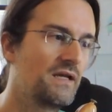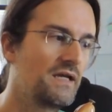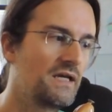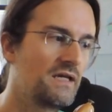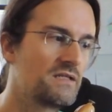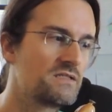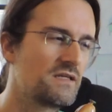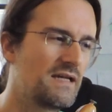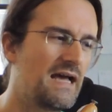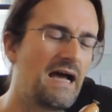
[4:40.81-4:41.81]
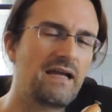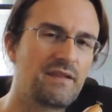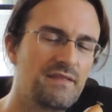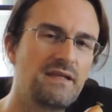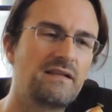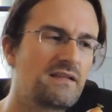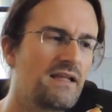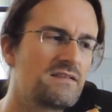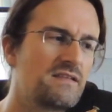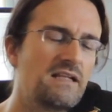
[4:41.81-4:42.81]
And I think
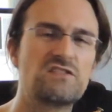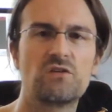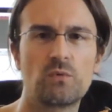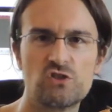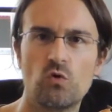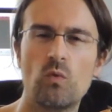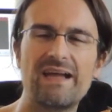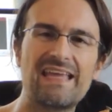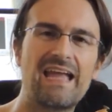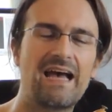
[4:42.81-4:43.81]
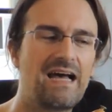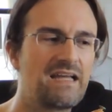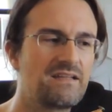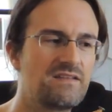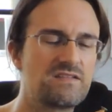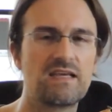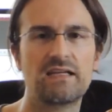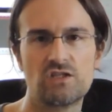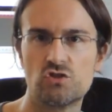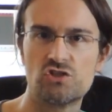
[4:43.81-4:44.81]
that's the reason why I
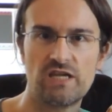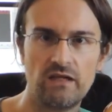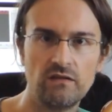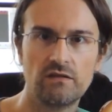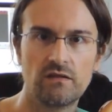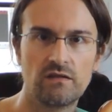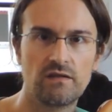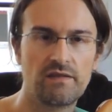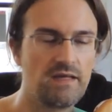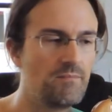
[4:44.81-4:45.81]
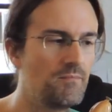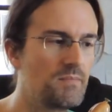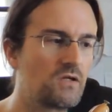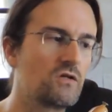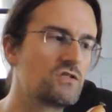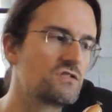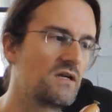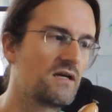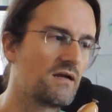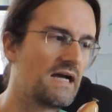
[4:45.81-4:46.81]
decided to sell them, because
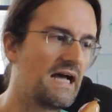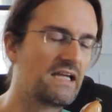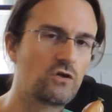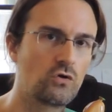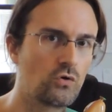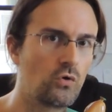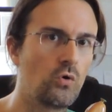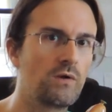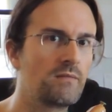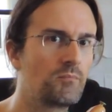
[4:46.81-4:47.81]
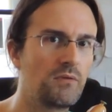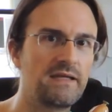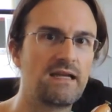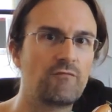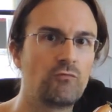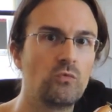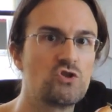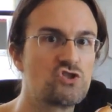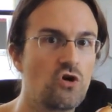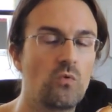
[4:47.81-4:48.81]
I couldn't play a full
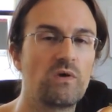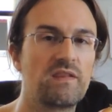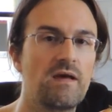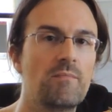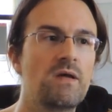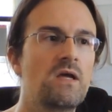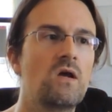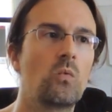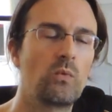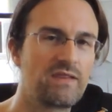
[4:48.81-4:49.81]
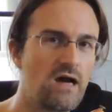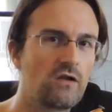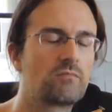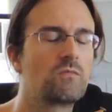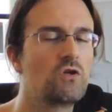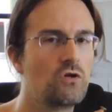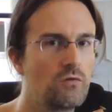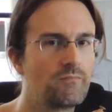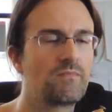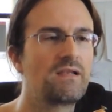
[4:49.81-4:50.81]
show with them without,
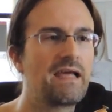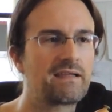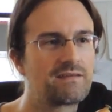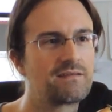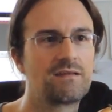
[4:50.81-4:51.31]
like